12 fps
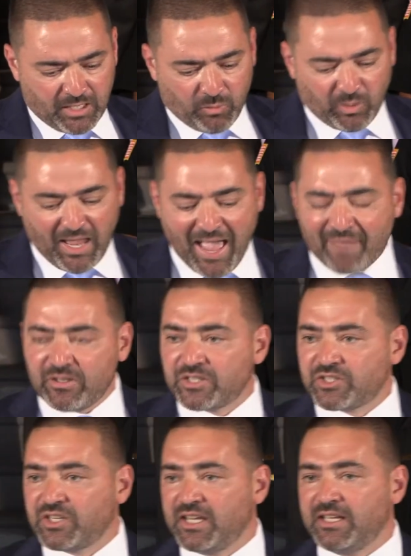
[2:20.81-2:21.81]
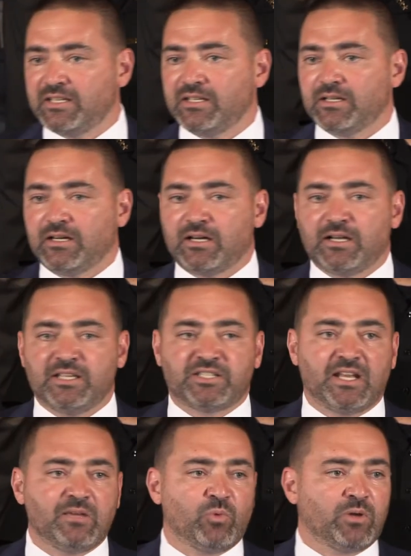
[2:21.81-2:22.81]
What I haven't seen is
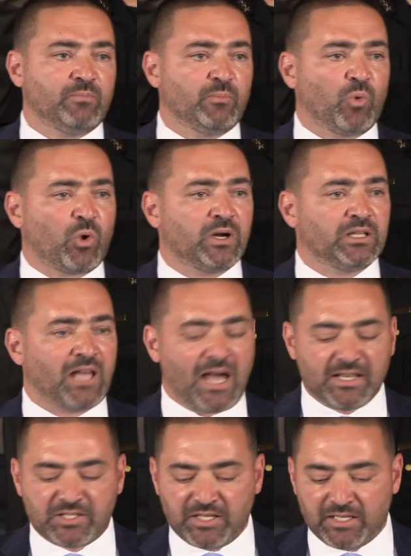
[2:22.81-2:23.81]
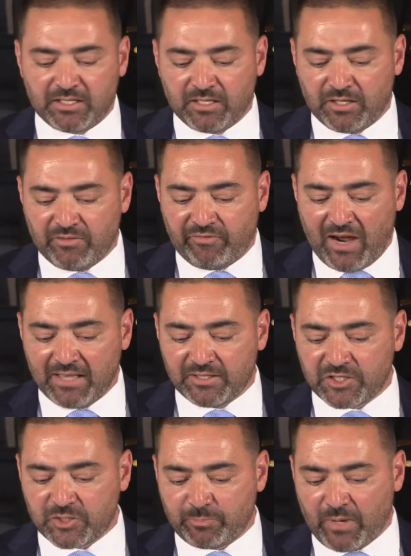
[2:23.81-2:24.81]
anyone memorializing the
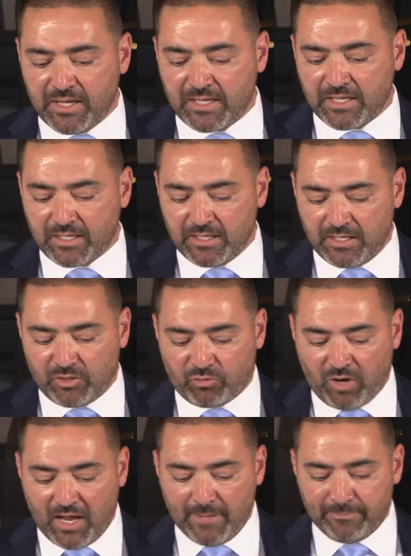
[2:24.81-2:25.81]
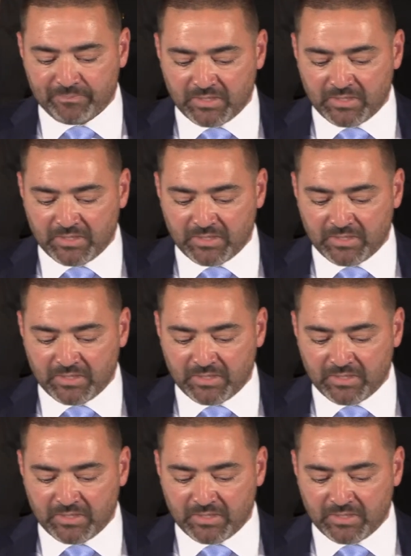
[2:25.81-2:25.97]
violent spike in crime.